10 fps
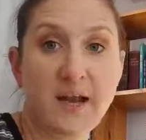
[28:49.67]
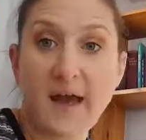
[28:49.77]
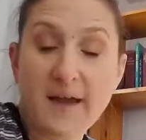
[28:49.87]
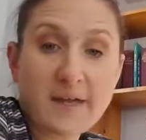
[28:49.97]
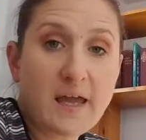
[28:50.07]
And
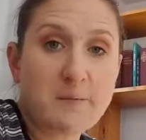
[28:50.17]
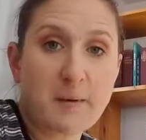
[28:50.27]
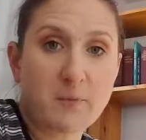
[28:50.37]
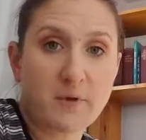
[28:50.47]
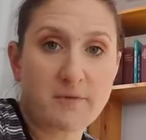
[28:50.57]
I came
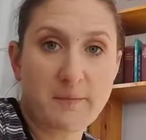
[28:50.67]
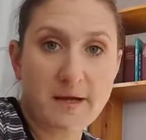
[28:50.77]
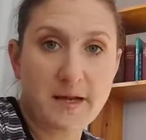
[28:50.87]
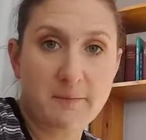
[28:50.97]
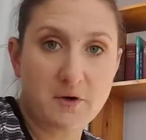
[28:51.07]
up with
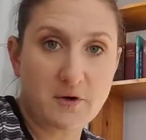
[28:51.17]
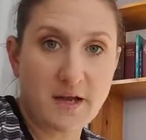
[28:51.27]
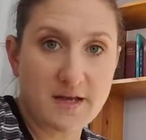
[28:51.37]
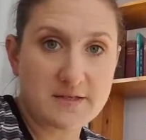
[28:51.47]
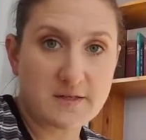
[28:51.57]
my neighbor
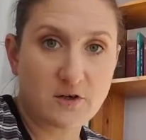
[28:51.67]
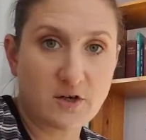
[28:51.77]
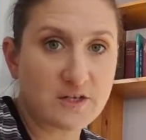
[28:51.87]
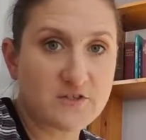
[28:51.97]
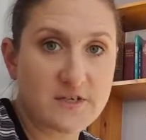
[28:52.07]
has a
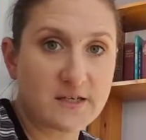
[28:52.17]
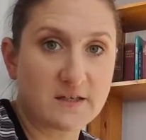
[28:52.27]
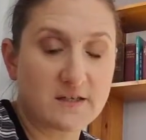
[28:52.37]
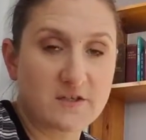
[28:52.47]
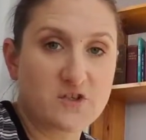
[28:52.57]
garage
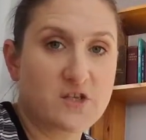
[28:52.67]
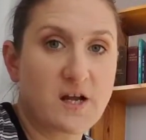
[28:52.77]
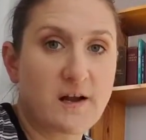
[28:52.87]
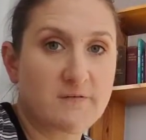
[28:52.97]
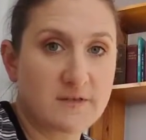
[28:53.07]
sale and
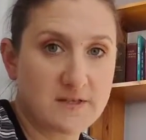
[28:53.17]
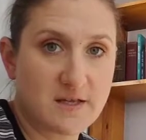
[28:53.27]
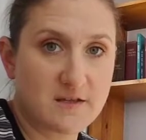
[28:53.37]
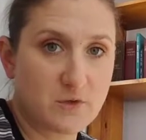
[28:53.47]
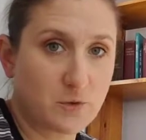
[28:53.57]
she often
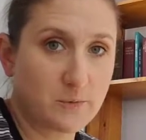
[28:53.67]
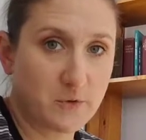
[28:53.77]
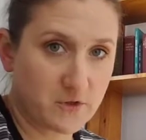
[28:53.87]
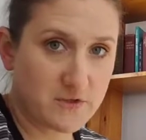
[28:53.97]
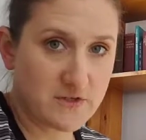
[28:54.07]
sells old
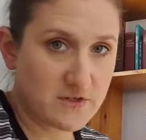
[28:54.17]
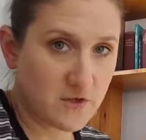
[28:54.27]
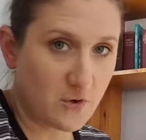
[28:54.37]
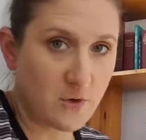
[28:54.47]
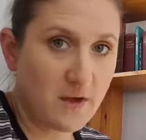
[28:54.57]
books.
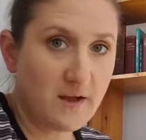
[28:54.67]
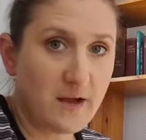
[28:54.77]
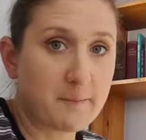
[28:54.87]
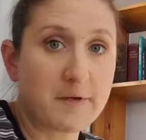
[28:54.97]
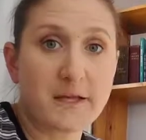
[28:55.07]
So
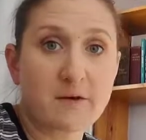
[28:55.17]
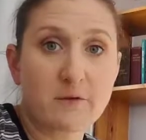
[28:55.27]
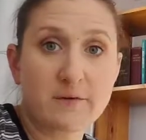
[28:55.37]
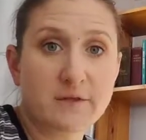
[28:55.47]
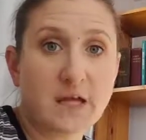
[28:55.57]
I'm going to get
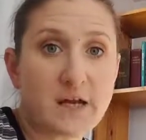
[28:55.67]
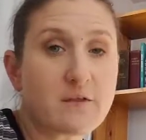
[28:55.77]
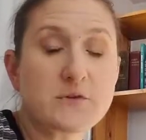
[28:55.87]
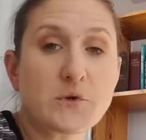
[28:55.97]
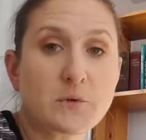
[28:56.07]
rid of a lot of
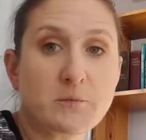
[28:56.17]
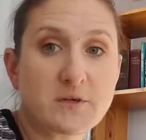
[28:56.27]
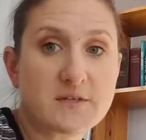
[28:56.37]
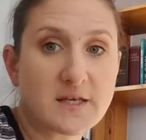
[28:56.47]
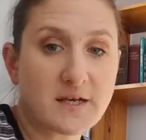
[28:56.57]
those old
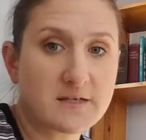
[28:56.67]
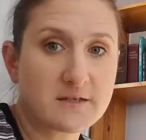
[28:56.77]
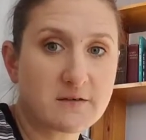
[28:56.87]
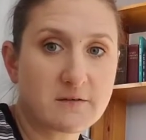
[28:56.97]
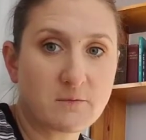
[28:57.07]
books that I
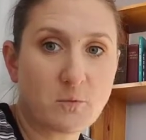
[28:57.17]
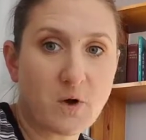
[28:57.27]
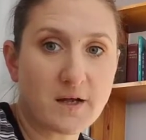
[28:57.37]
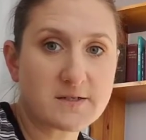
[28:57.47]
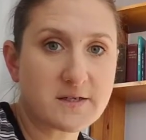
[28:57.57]
didn't
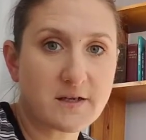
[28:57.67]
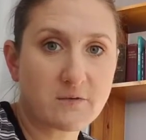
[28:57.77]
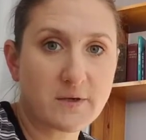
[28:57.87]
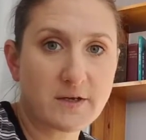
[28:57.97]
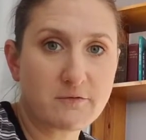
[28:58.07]
want to
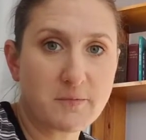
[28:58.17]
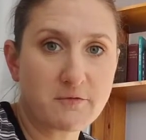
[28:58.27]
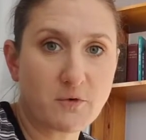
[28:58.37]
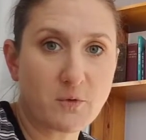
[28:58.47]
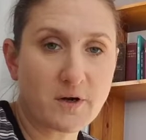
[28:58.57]
get rid of
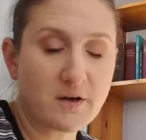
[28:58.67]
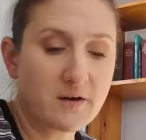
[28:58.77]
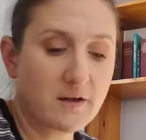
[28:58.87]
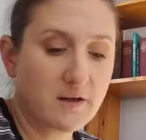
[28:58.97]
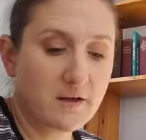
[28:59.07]
before.
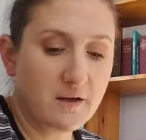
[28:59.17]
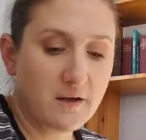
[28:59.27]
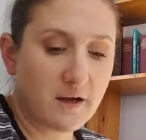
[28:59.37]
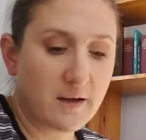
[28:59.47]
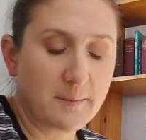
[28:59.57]

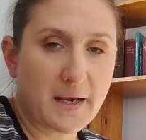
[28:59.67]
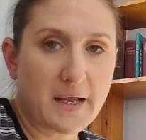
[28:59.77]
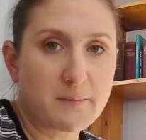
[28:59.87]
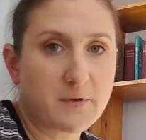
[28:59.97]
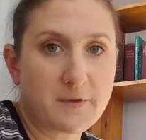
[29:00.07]
Um, and
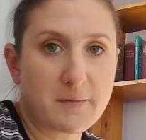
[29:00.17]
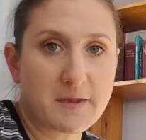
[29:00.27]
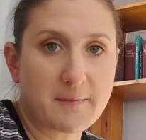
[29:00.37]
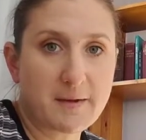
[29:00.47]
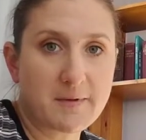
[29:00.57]
I put them
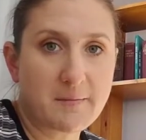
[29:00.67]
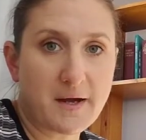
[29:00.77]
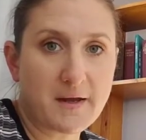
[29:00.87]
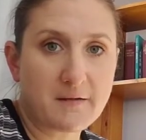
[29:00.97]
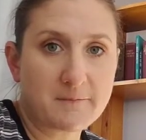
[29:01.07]
in the maybe
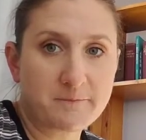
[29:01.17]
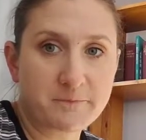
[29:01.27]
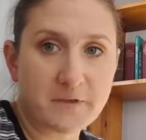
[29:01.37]
pile.